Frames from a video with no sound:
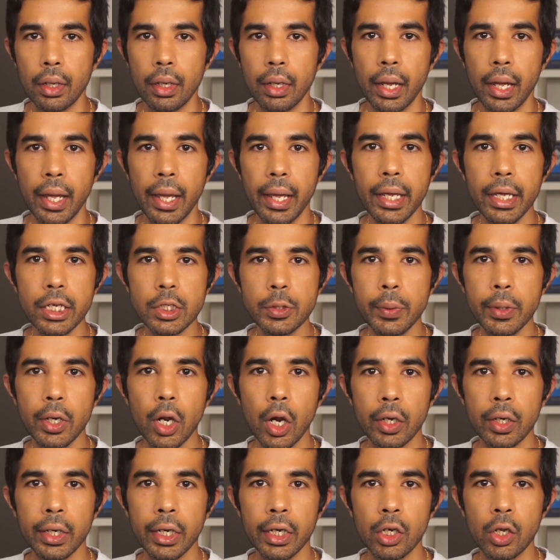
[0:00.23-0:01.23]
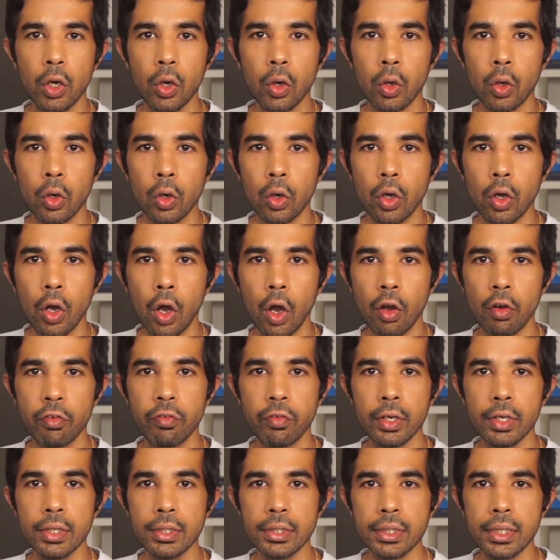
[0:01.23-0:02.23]
ASP.NET Core
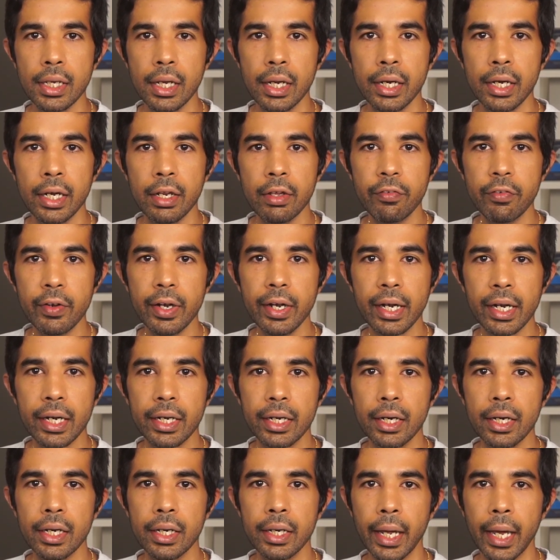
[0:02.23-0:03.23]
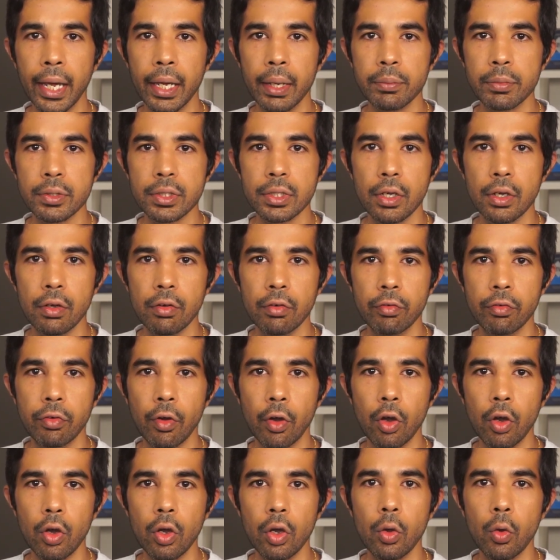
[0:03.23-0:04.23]
offers different return types
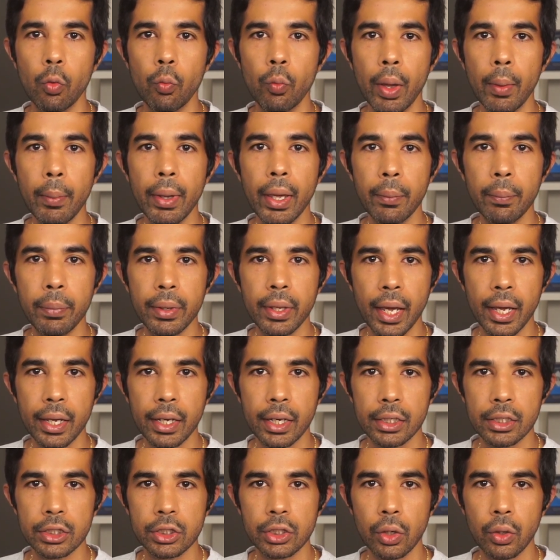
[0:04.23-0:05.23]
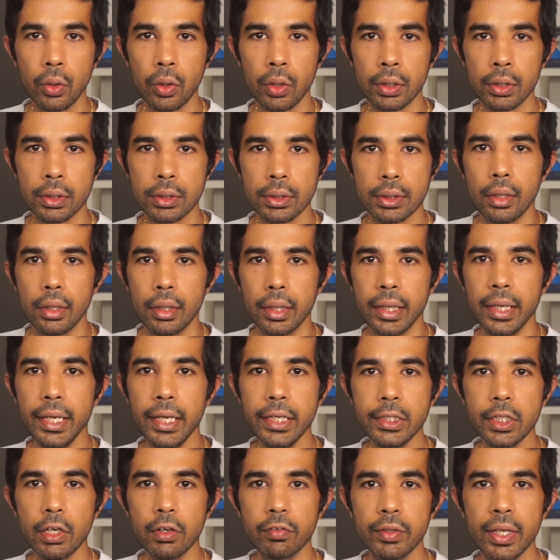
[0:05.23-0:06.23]
for web API controllers.
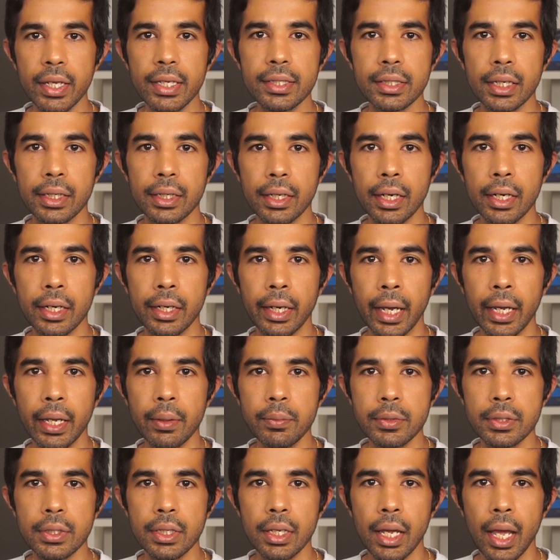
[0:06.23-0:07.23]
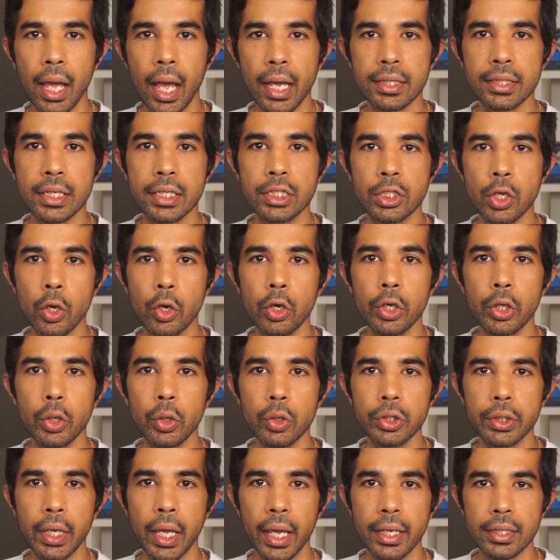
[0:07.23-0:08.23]
Each of these return types has its own
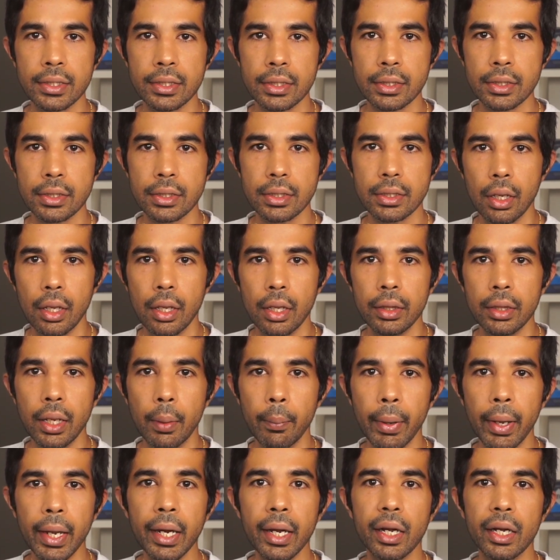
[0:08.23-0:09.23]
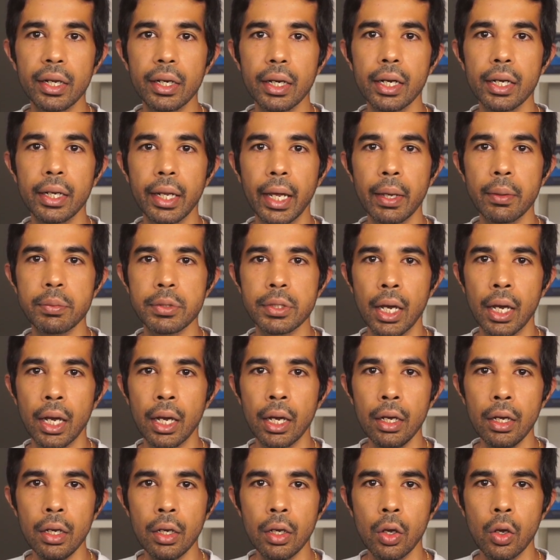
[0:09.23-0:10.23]
use cases. The main return types
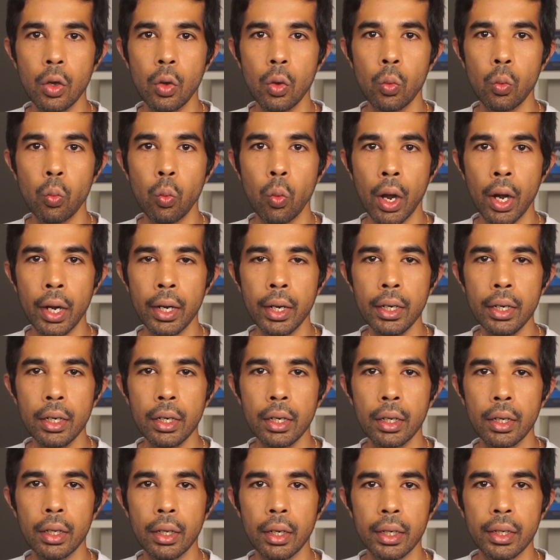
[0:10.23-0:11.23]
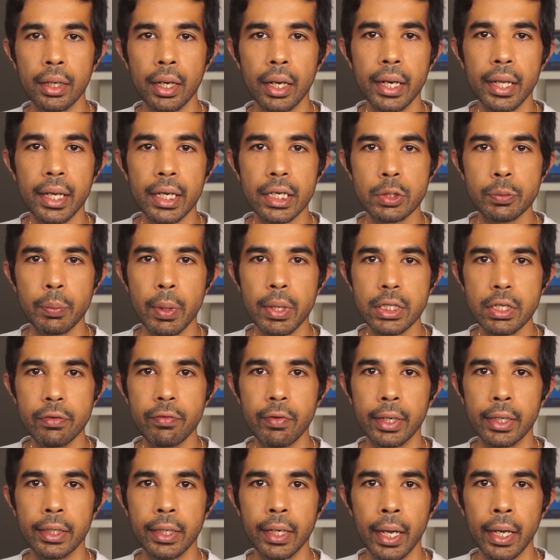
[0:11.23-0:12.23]
are 1. Returning a
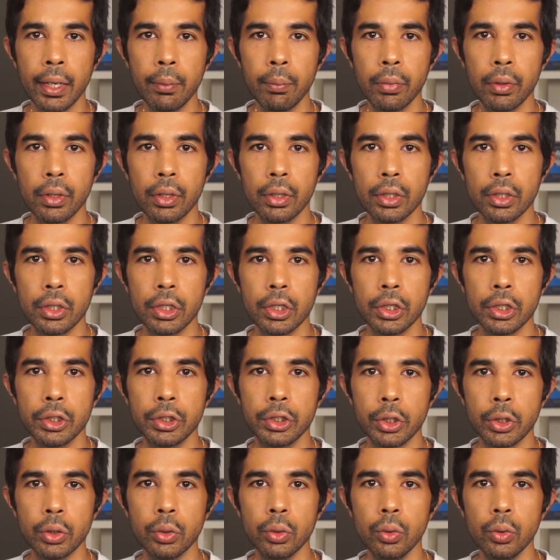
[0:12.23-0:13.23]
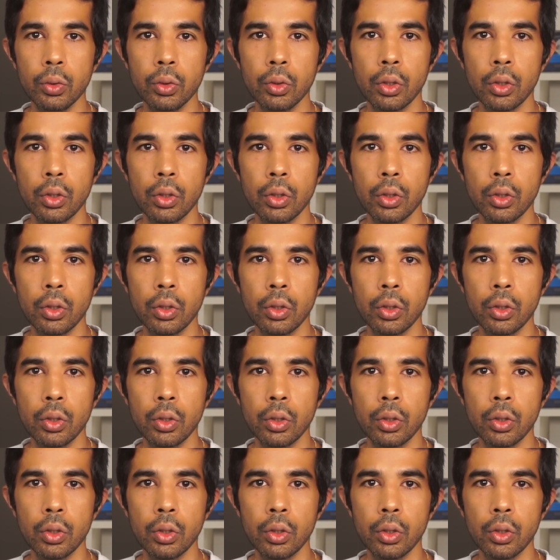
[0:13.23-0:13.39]
specific type, 2.